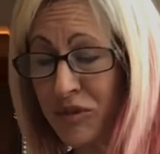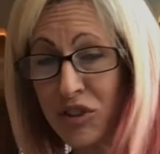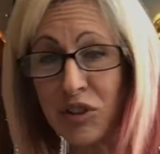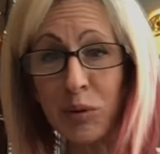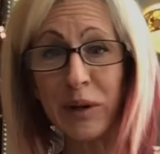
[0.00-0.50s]

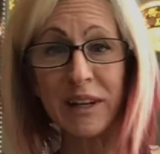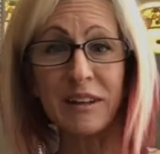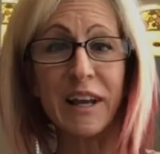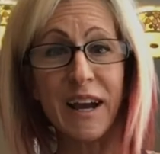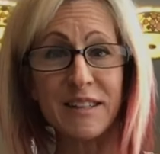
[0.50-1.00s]
doing
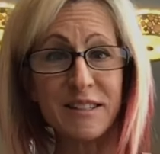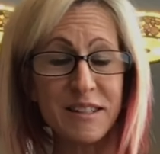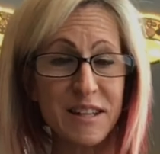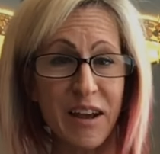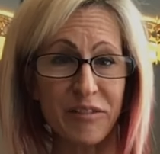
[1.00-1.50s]

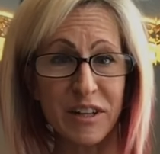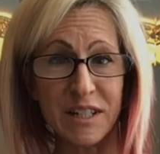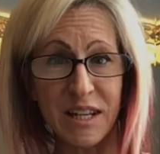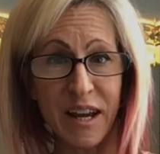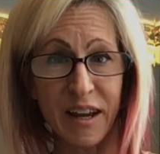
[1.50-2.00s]
classes every
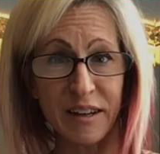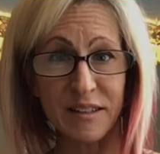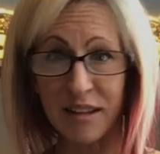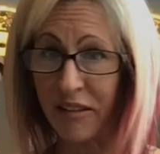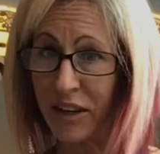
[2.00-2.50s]
day at
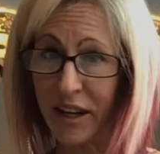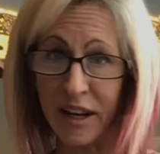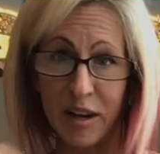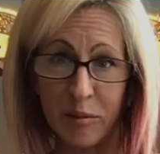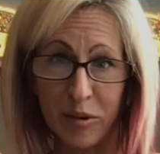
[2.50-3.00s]
7
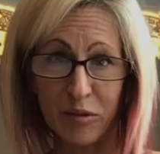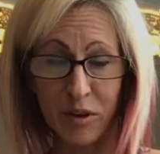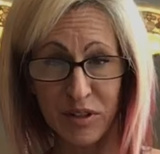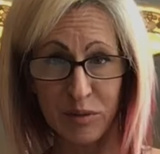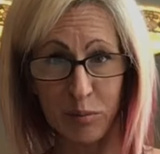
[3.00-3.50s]
a.m.
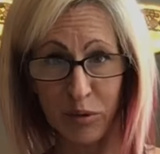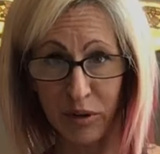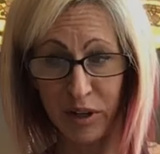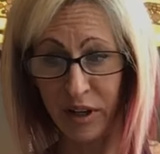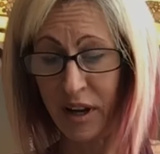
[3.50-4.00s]
across the board,